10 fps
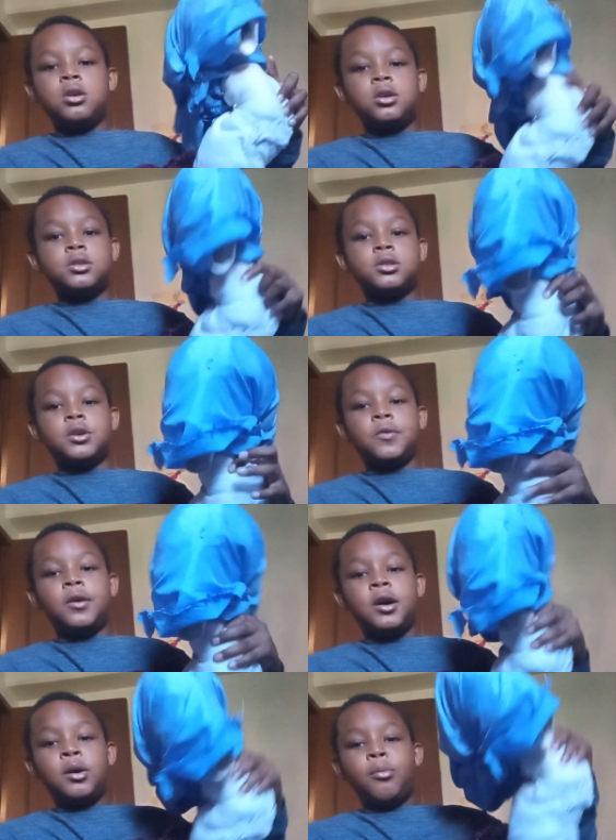So,
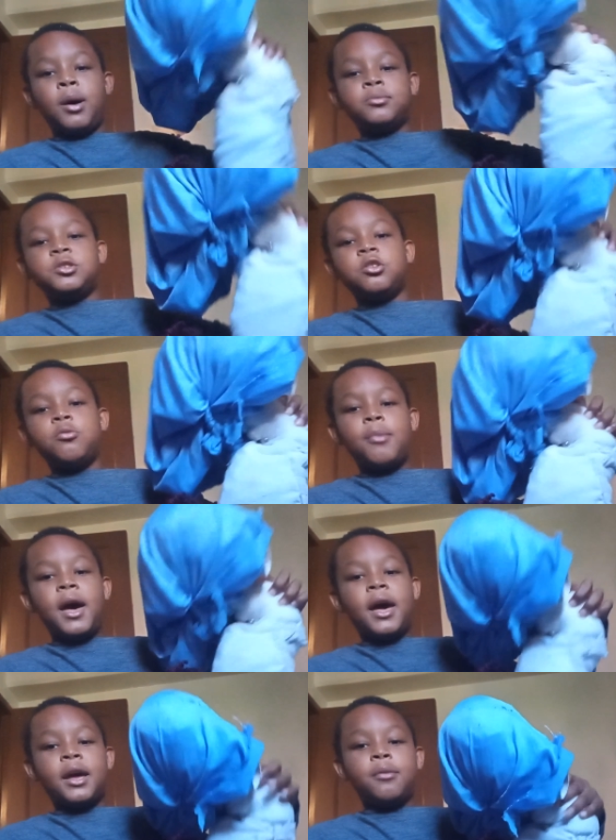um, I'm still
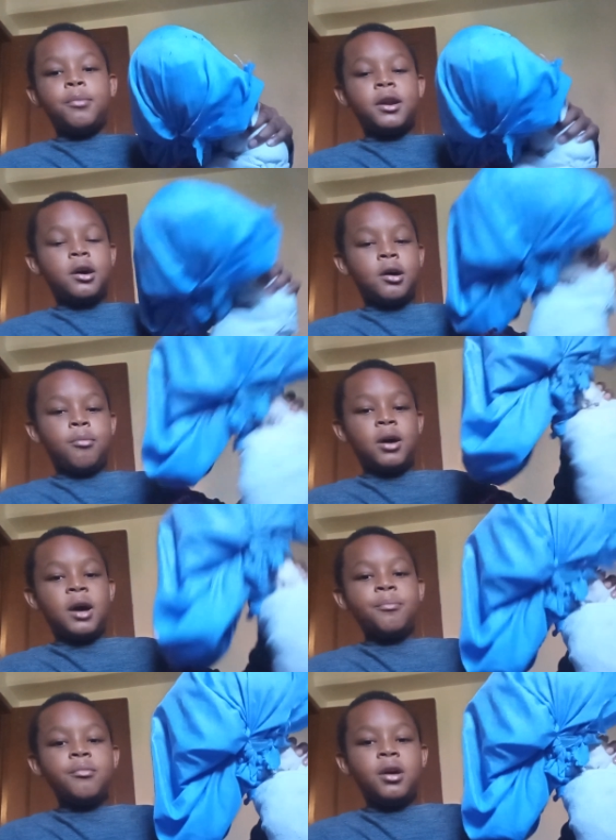mad, but, um,
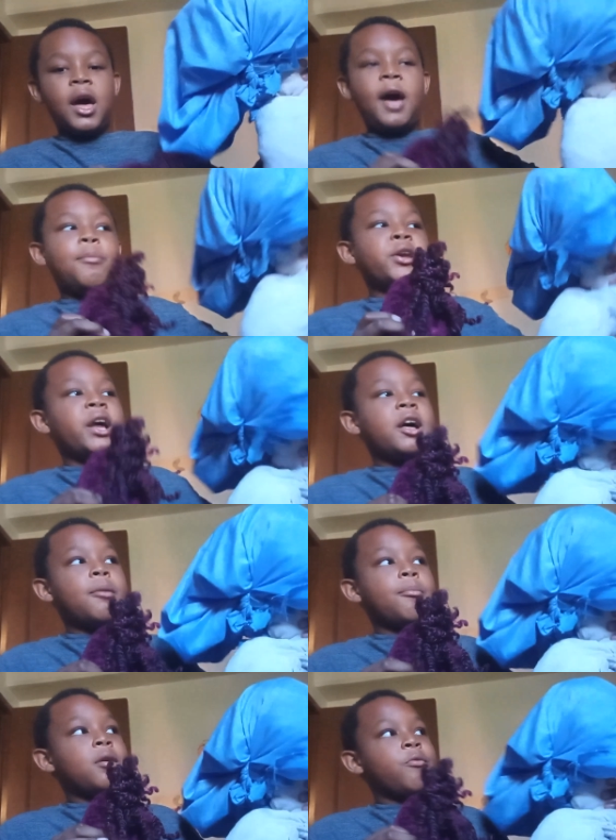I'm happy that
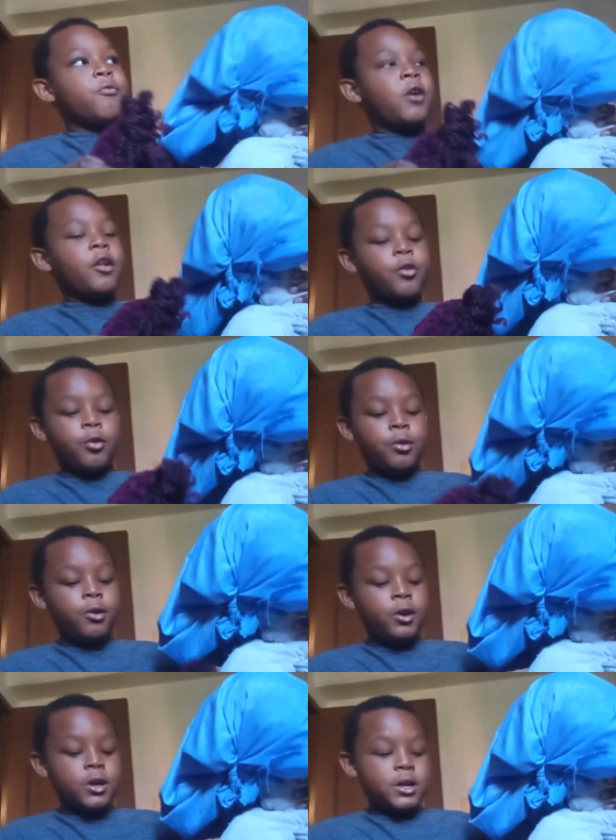I'm a father.
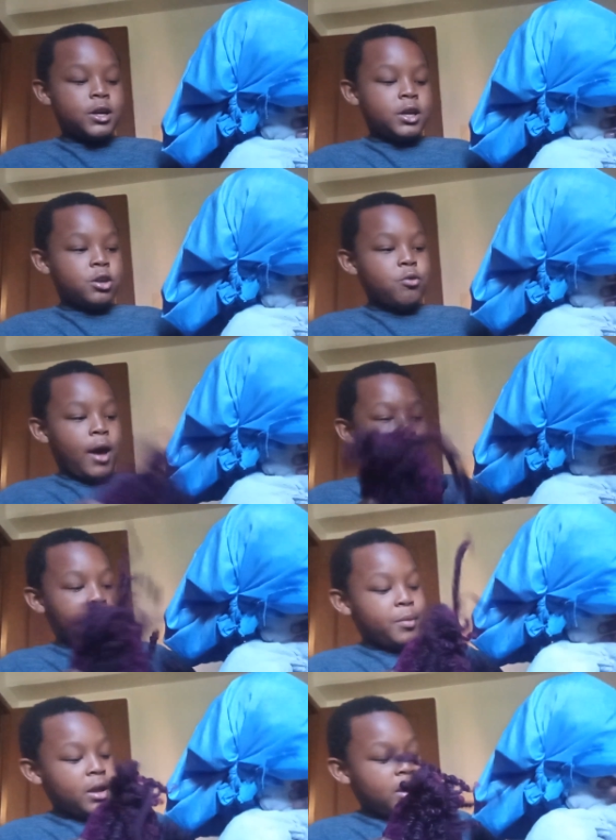You
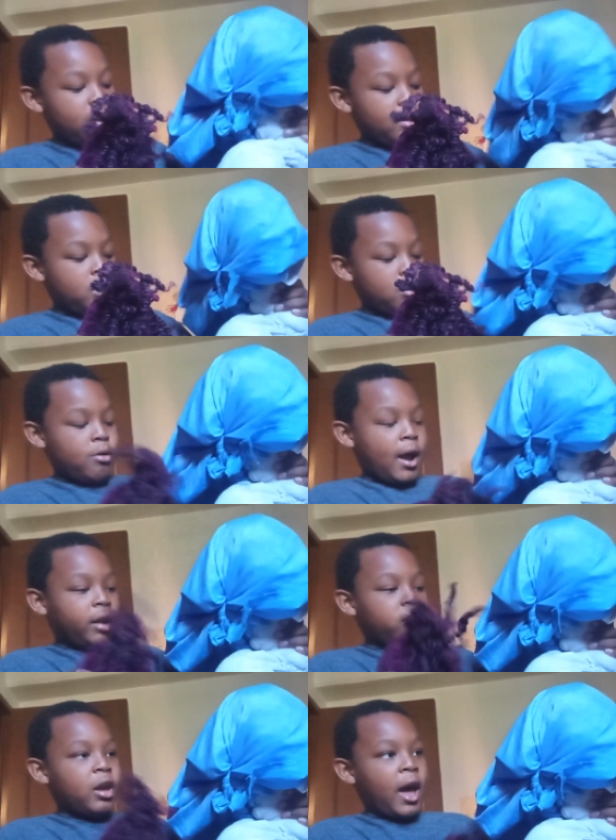happy? You
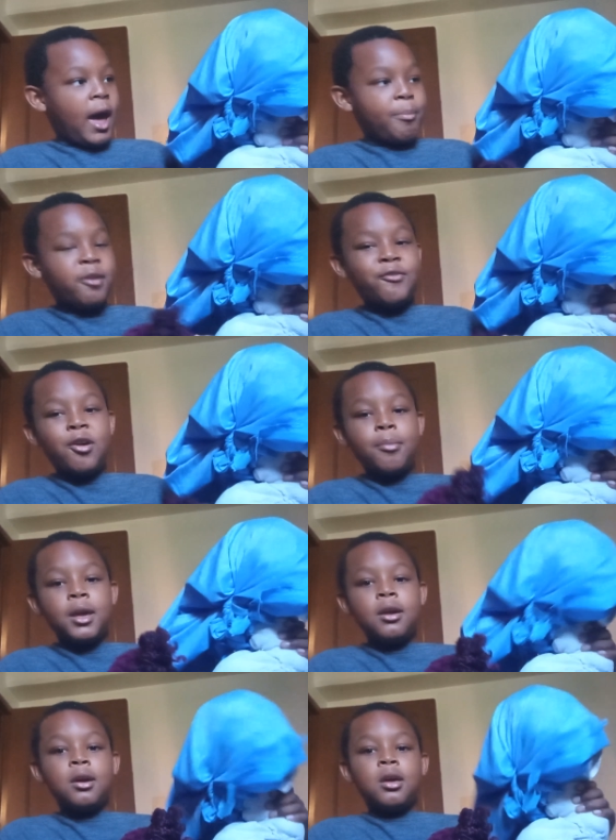actually happy for
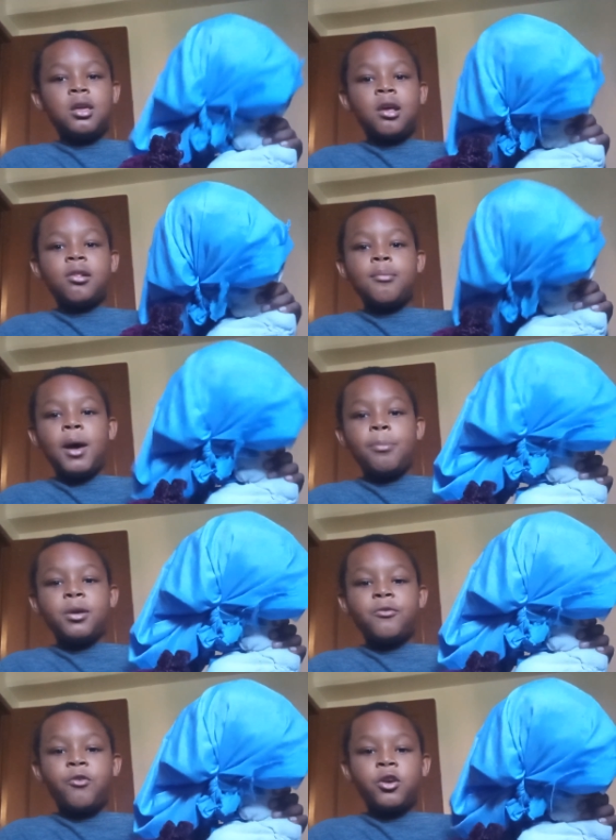me? Yes, I'm happy
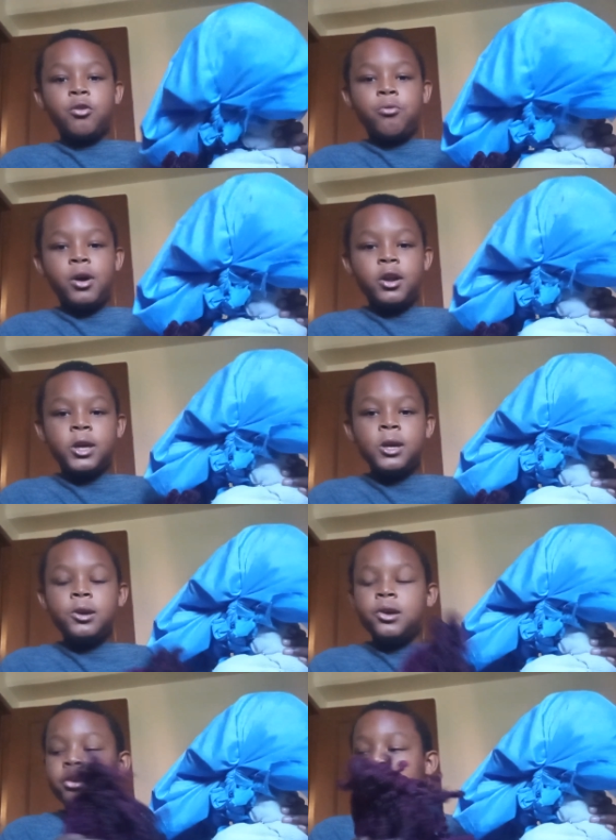for you, honey.
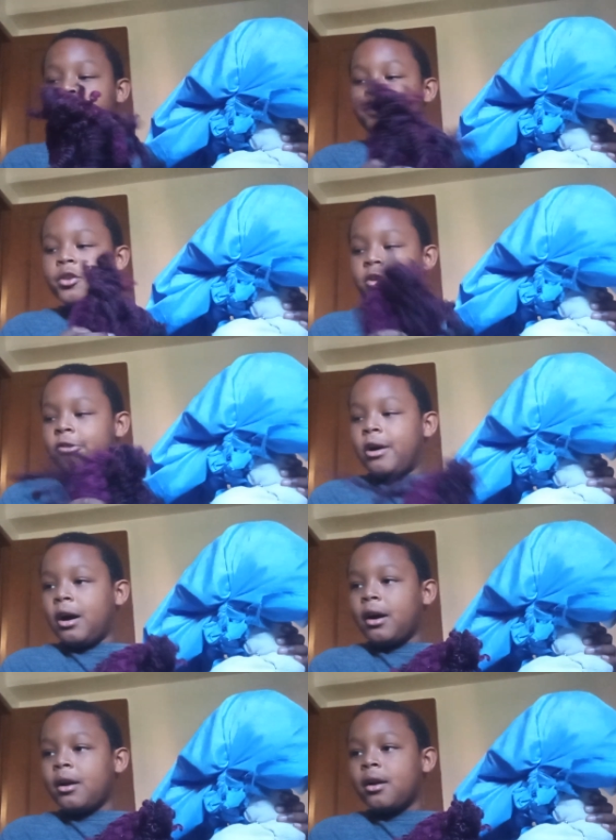You
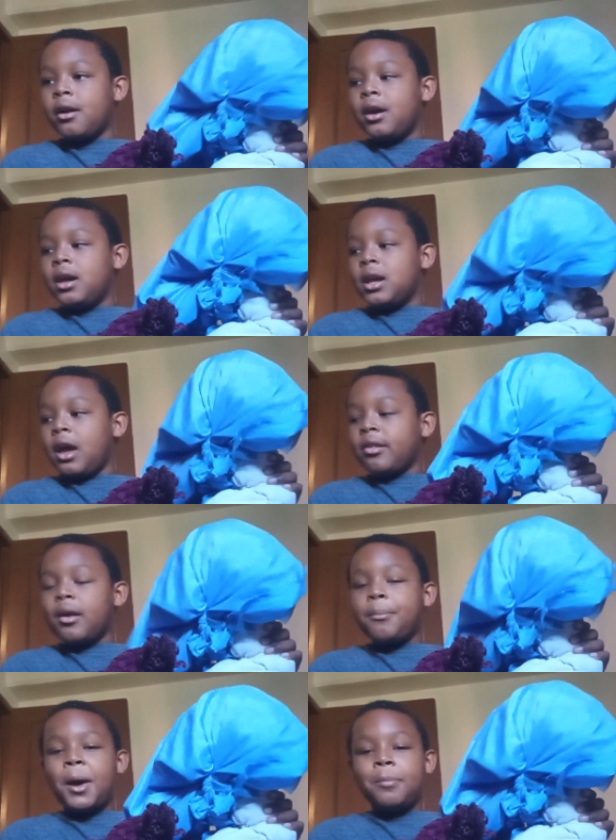are? Yes,
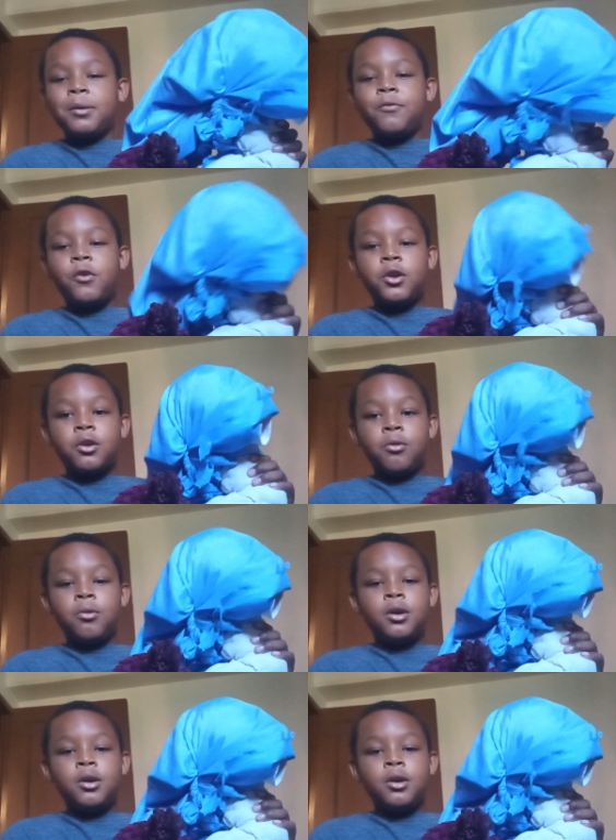I'm happy for you.